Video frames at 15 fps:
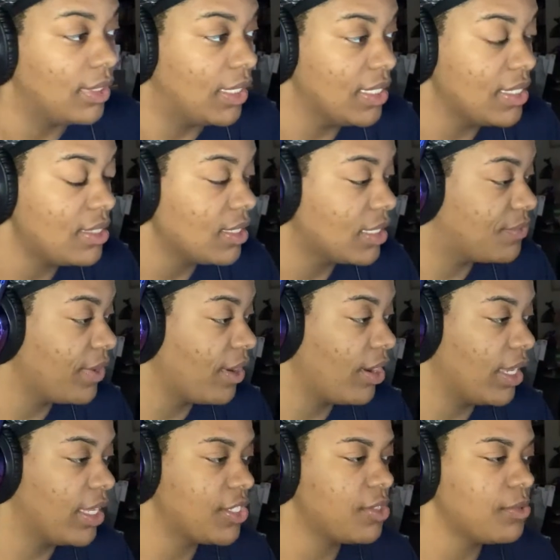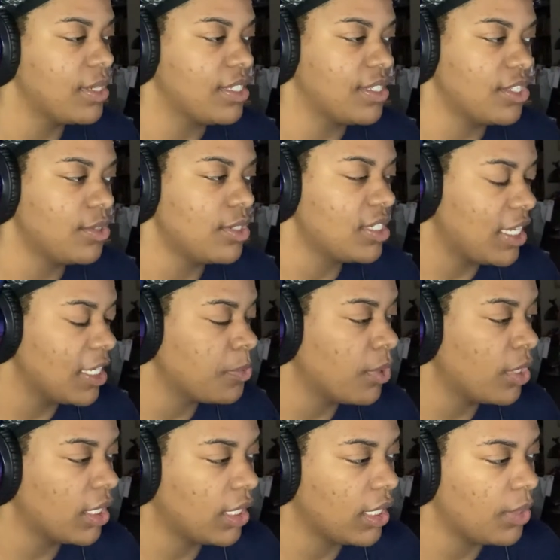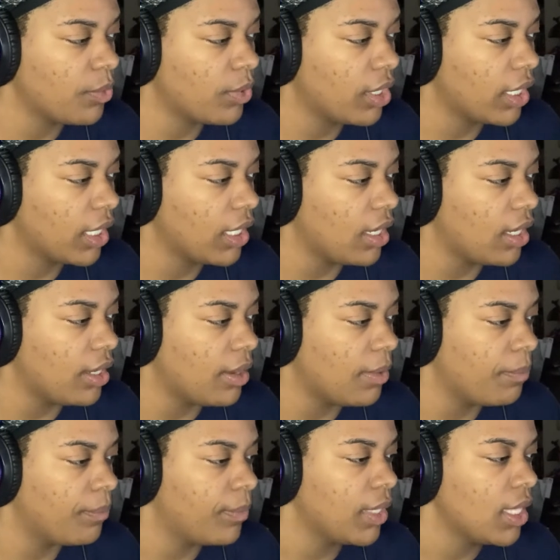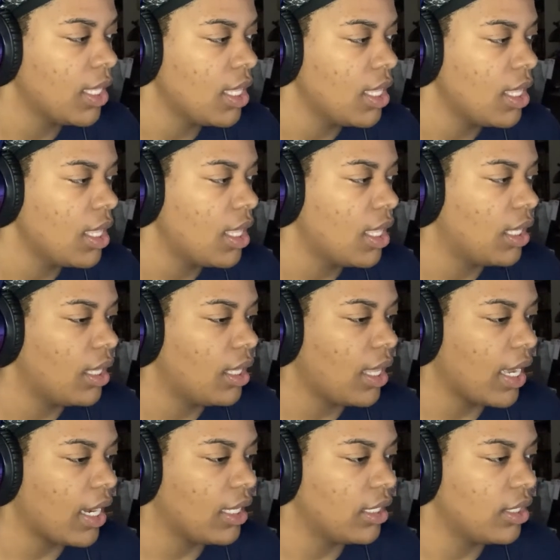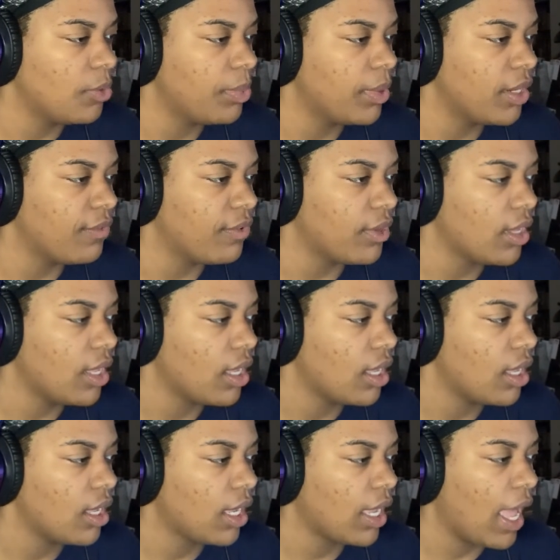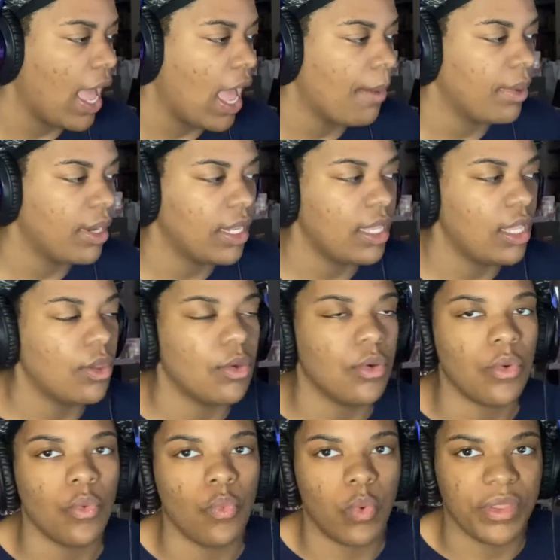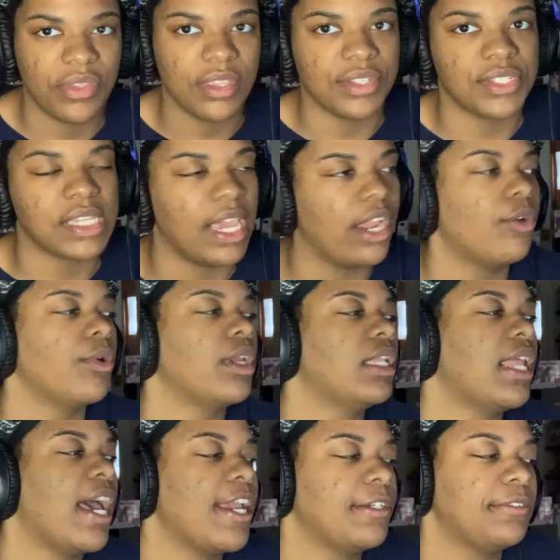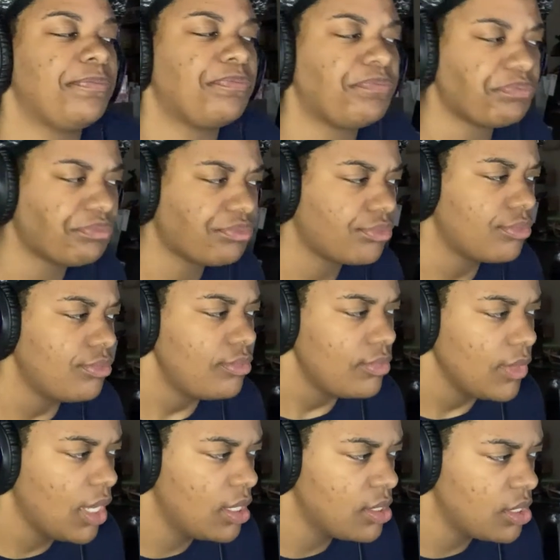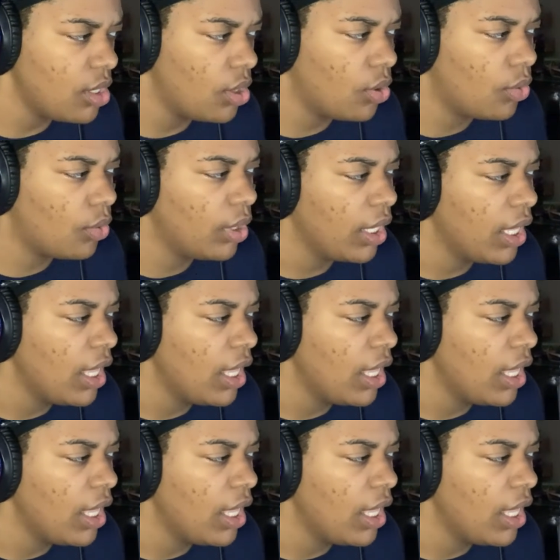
this looks very interesting. So it looks like we're gonna get we're gonna get um like a little bit of comedy with the scary, like so